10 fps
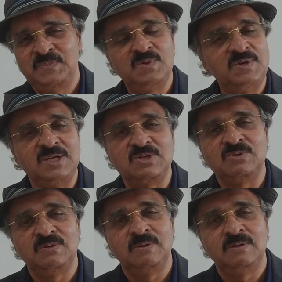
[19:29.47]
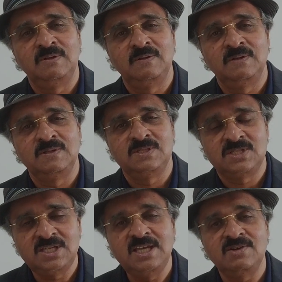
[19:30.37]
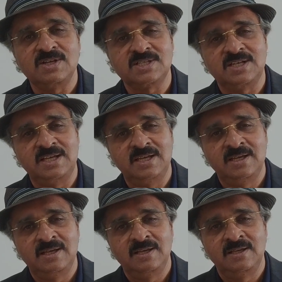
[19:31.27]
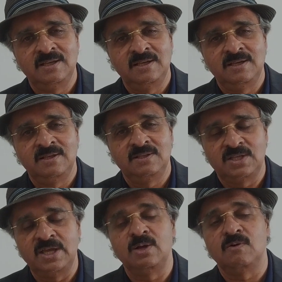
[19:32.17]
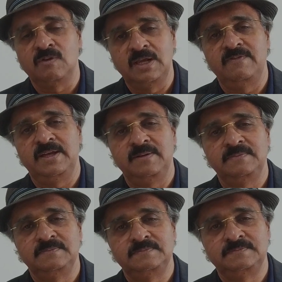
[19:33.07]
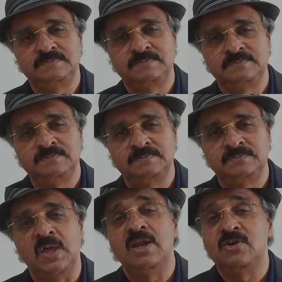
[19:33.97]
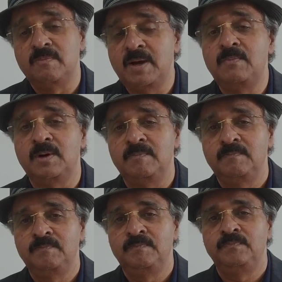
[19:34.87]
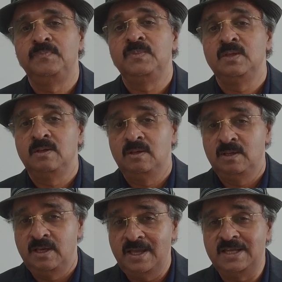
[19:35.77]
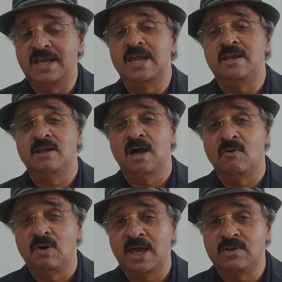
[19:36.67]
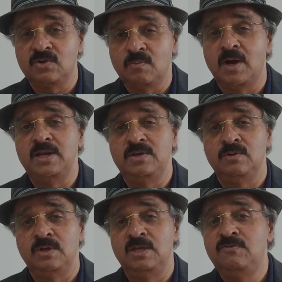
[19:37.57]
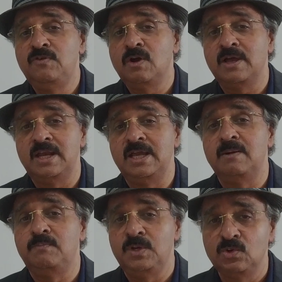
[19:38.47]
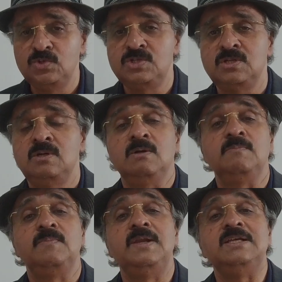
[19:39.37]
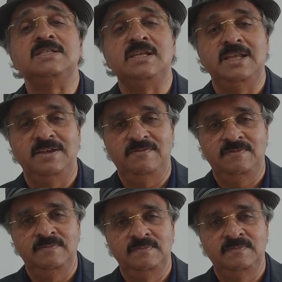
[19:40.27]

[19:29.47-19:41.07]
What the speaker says: You need to seriously think of leaving. And remember, again, I would like to remind you, if you are getting abused, please leave.